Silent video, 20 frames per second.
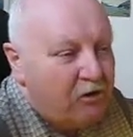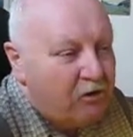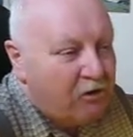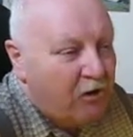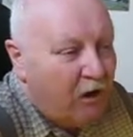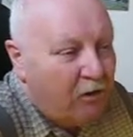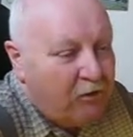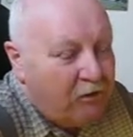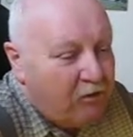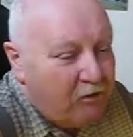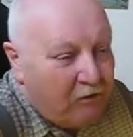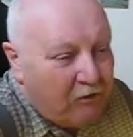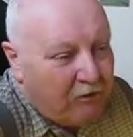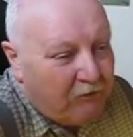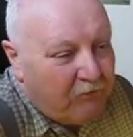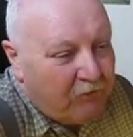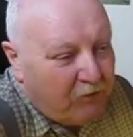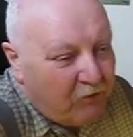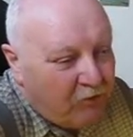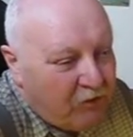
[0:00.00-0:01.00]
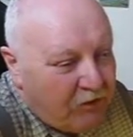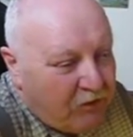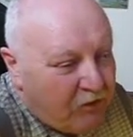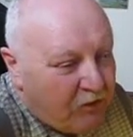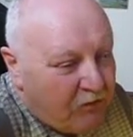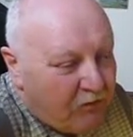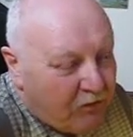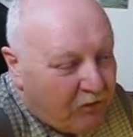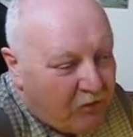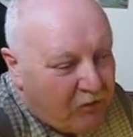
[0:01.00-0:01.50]
I mean, if you read
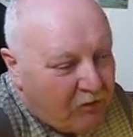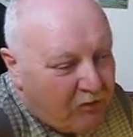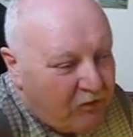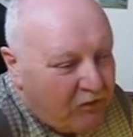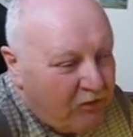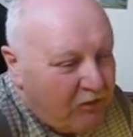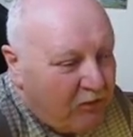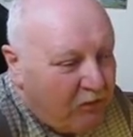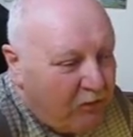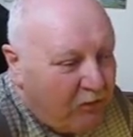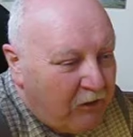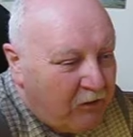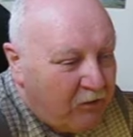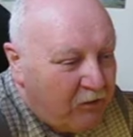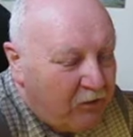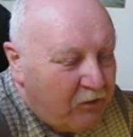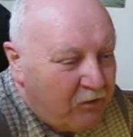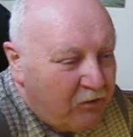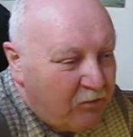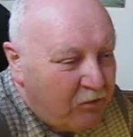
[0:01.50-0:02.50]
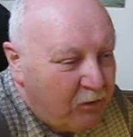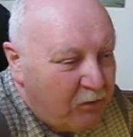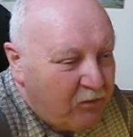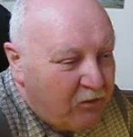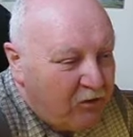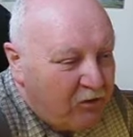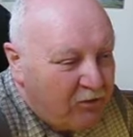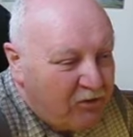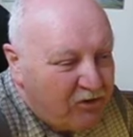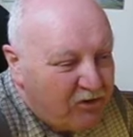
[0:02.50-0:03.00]
the Scots Independent newspaper,
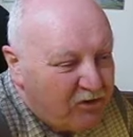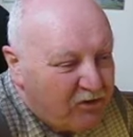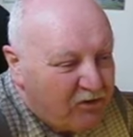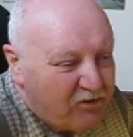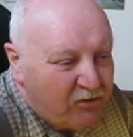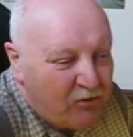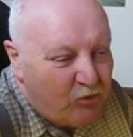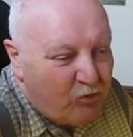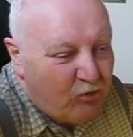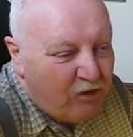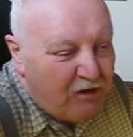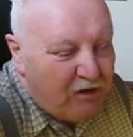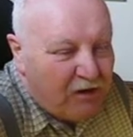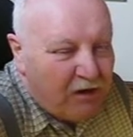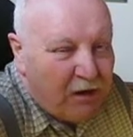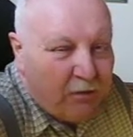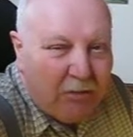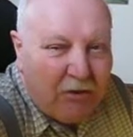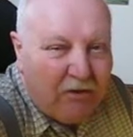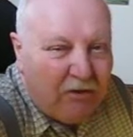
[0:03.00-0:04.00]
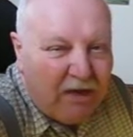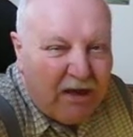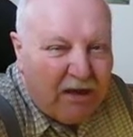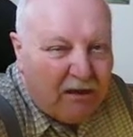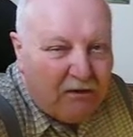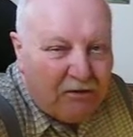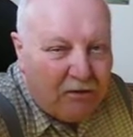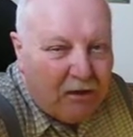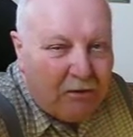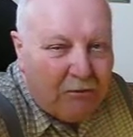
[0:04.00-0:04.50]
you're just reading about the
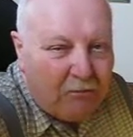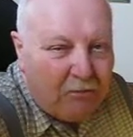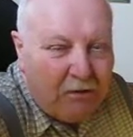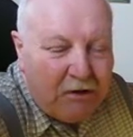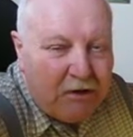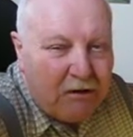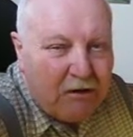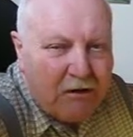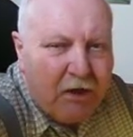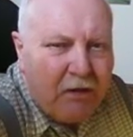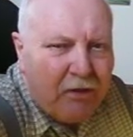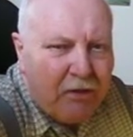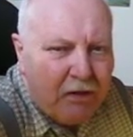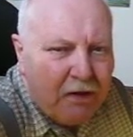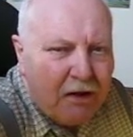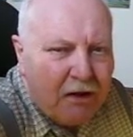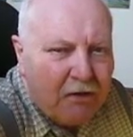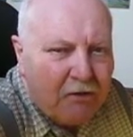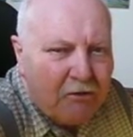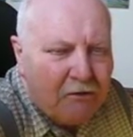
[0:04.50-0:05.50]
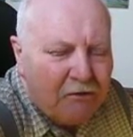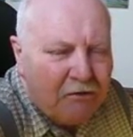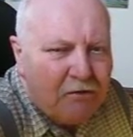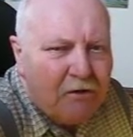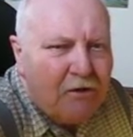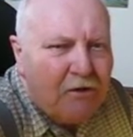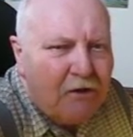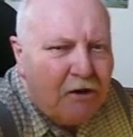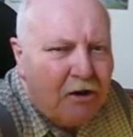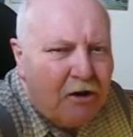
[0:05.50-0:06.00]
SNP and nothing else.
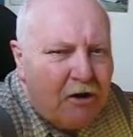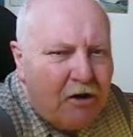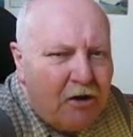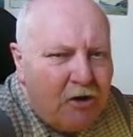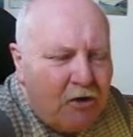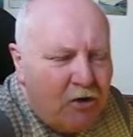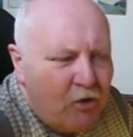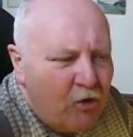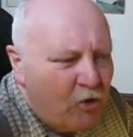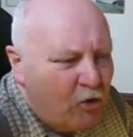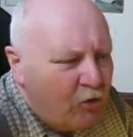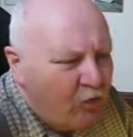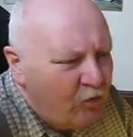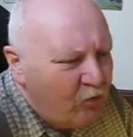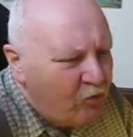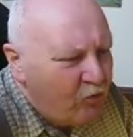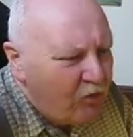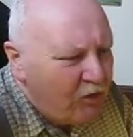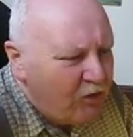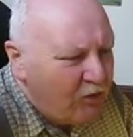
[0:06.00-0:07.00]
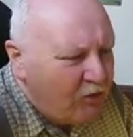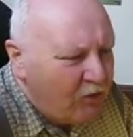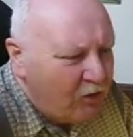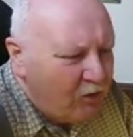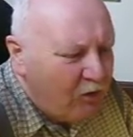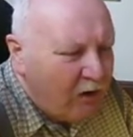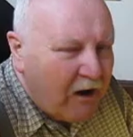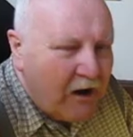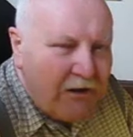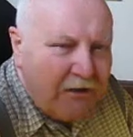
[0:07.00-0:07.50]
No real
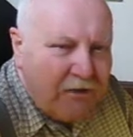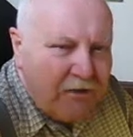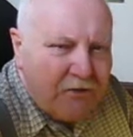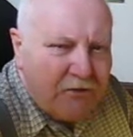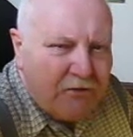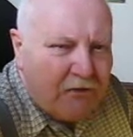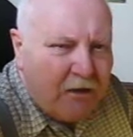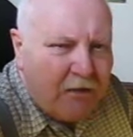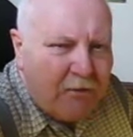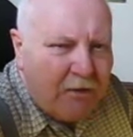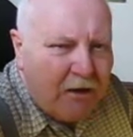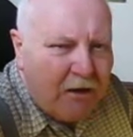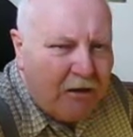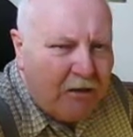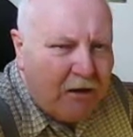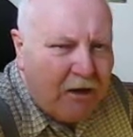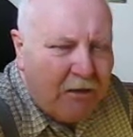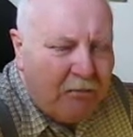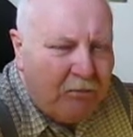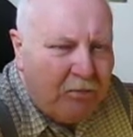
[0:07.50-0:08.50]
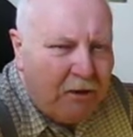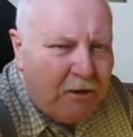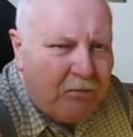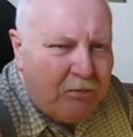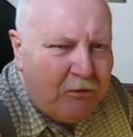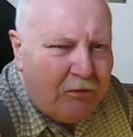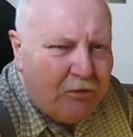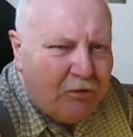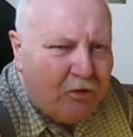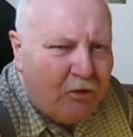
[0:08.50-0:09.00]
good ideas coming out of that
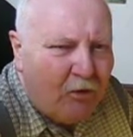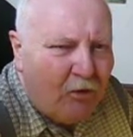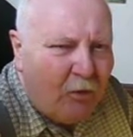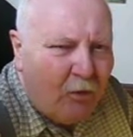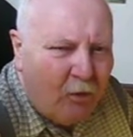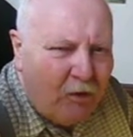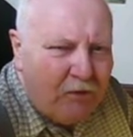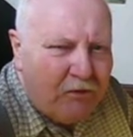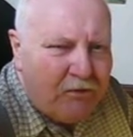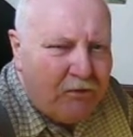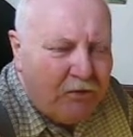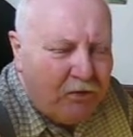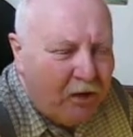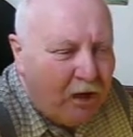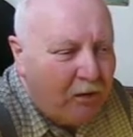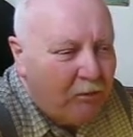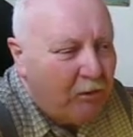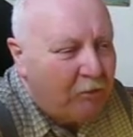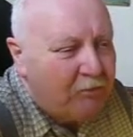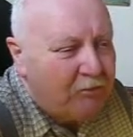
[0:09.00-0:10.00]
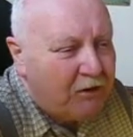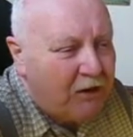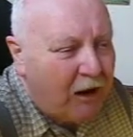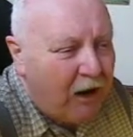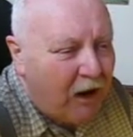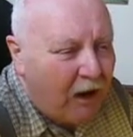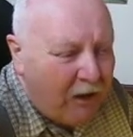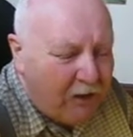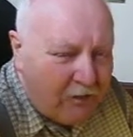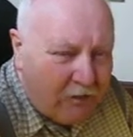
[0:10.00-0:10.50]
paper at all. Waste of time. I'm
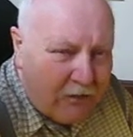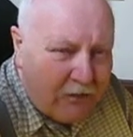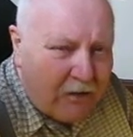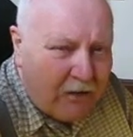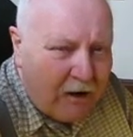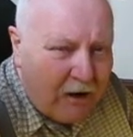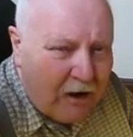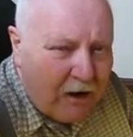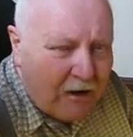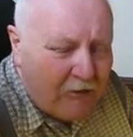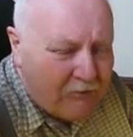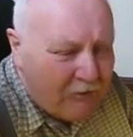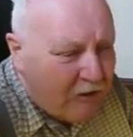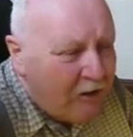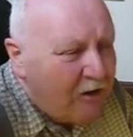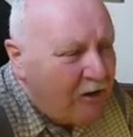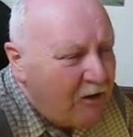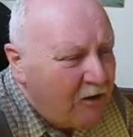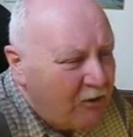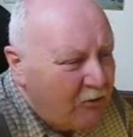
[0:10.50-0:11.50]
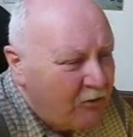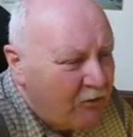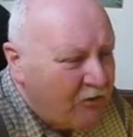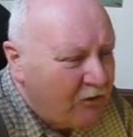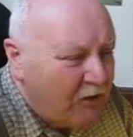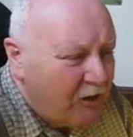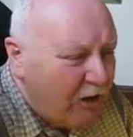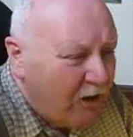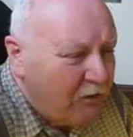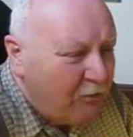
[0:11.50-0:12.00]
delighted they left, which
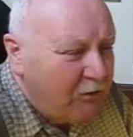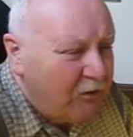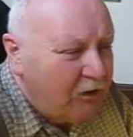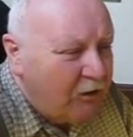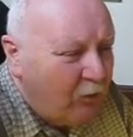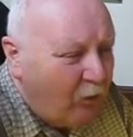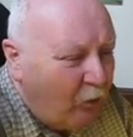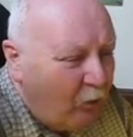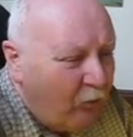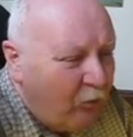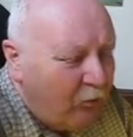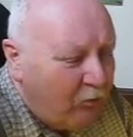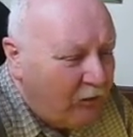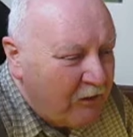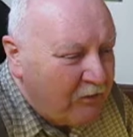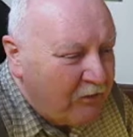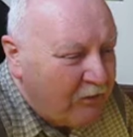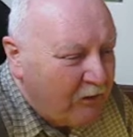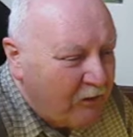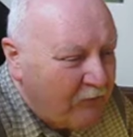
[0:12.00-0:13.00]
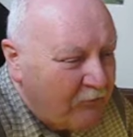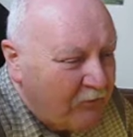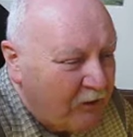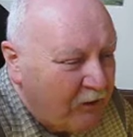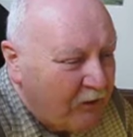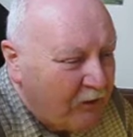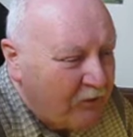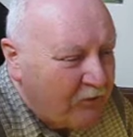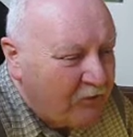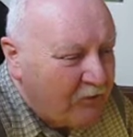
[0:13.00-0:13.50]
allowed me to open myself
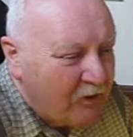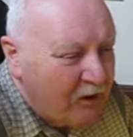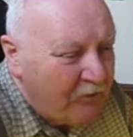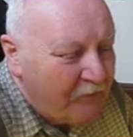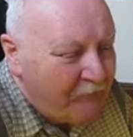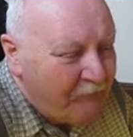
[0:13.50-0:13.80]
up, because